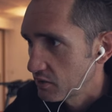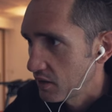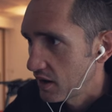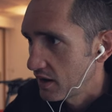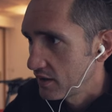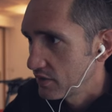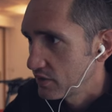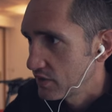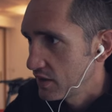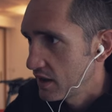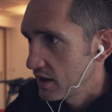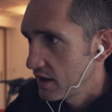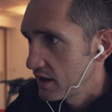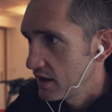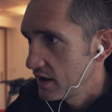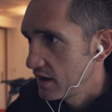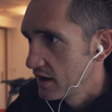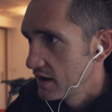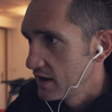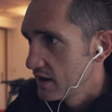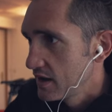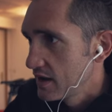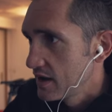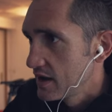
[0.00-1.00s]
right there.
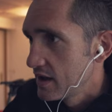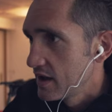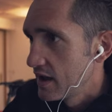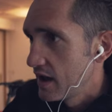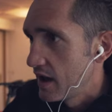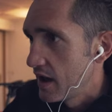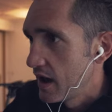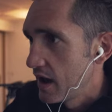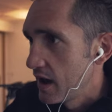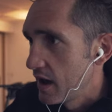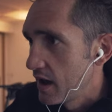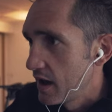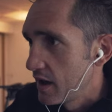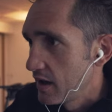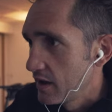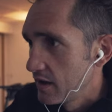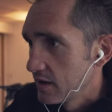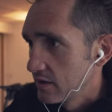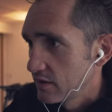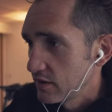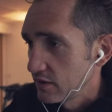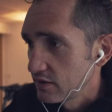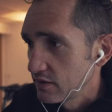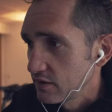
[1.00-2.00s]

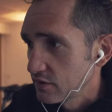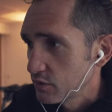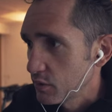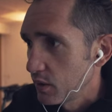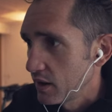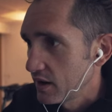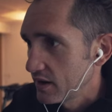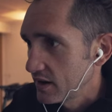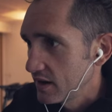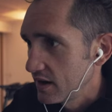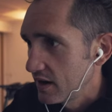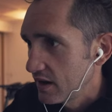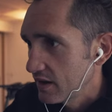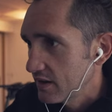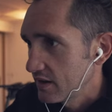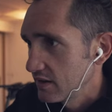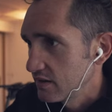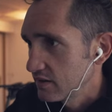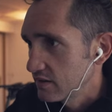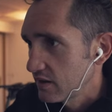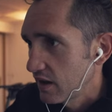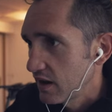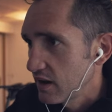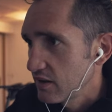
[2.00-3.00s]
This is quite a lucky
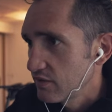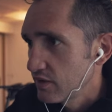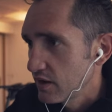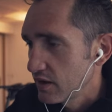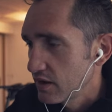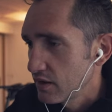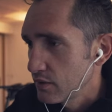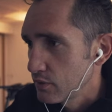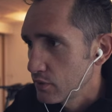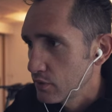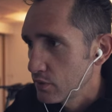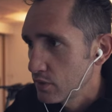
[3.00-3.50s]
save. I don't